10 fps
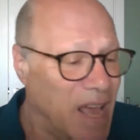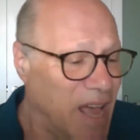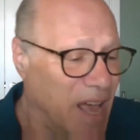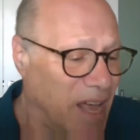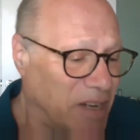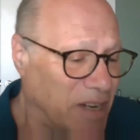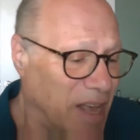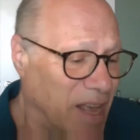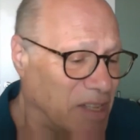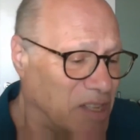and,
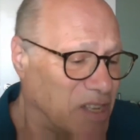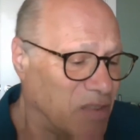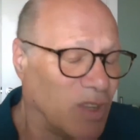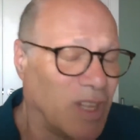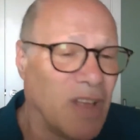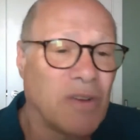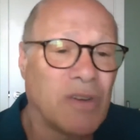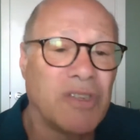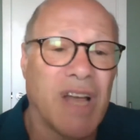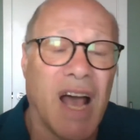and several
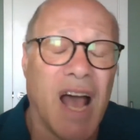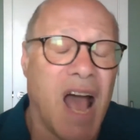others,